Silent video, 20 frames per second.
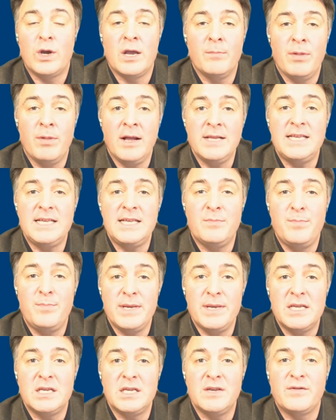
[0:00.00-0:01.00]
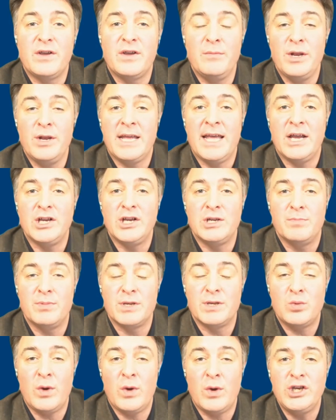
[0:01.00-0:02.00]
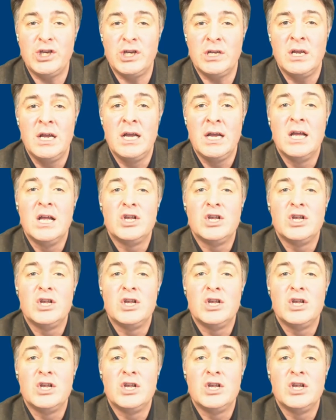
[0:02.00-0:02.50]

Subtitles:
compliance is the business of communication and persuasion.